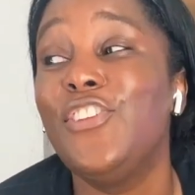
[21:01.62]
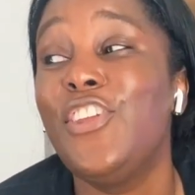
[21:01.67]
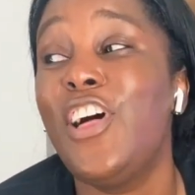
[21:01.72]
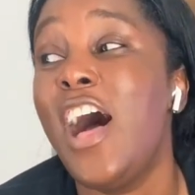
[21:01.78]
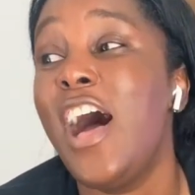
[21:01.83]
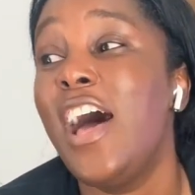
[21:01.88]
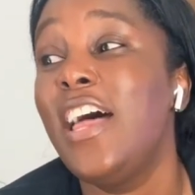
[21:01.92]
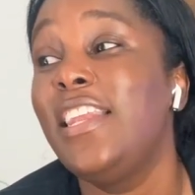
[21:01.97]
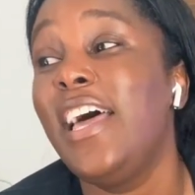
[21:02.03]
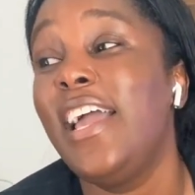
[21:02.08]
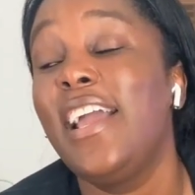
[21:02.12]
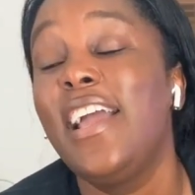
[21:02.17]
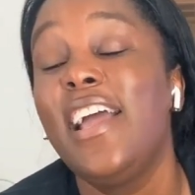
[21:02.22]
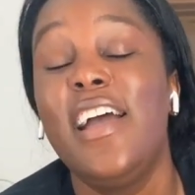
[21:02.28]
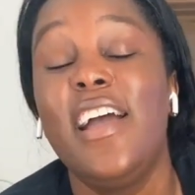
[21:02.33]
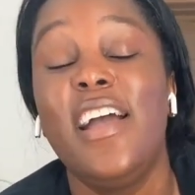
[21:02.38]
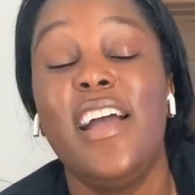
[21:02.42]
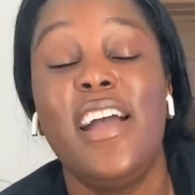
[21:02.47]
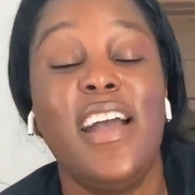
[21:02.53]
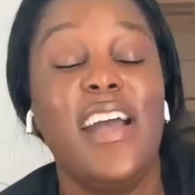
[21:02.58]
lot. Can't. Like,
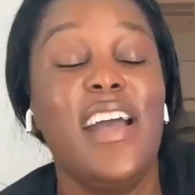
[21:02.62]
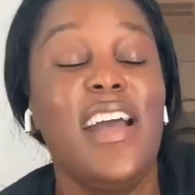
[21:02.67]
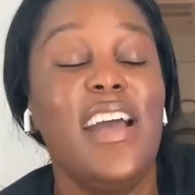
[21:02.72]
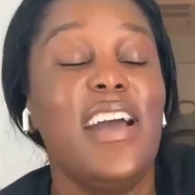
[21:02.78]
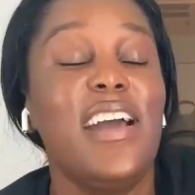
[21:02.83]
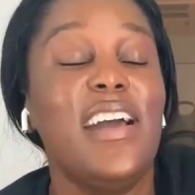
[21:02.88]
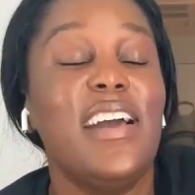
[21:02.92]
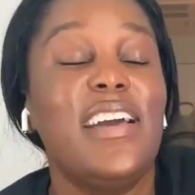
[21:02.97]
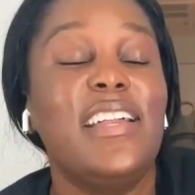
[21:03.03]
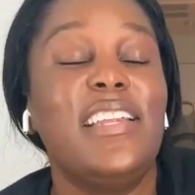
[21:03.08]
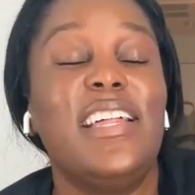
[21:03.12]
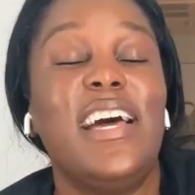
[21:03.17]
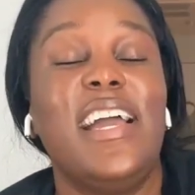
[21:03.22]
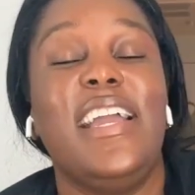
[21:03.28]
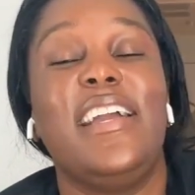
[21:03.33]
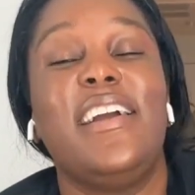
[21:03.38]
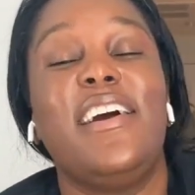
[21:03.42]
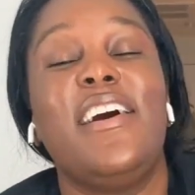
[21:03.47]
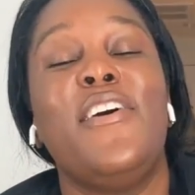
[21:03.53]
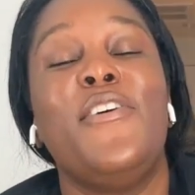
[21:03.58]

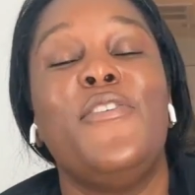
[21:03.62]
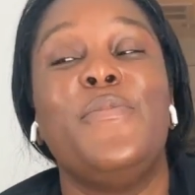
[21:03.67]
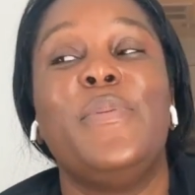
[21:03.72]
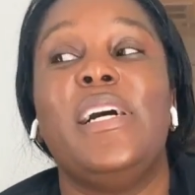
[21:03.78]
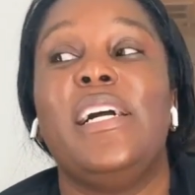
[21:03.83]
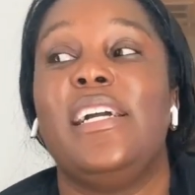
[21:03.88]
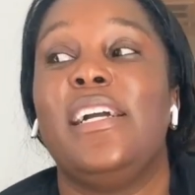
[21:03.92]
like oh my